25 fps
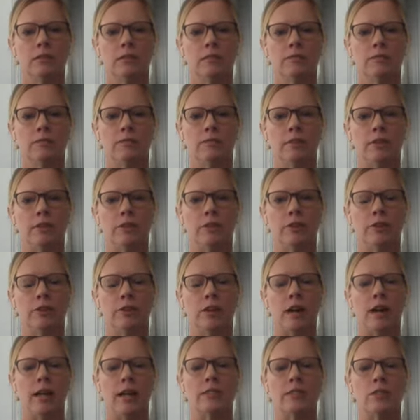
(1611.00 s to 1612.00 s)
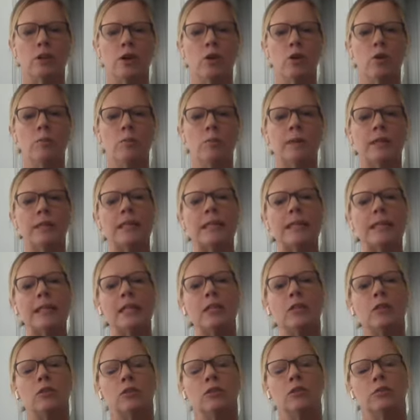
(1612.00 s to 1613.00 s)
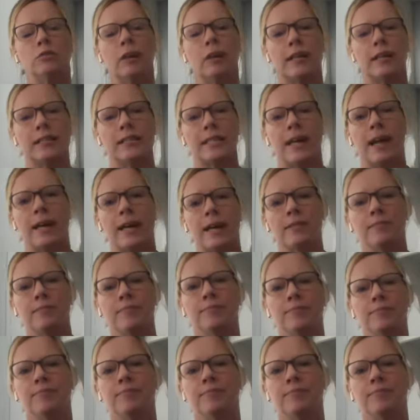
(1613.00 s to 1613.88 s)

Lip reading: And flutter your eyes open. Eagle, right side.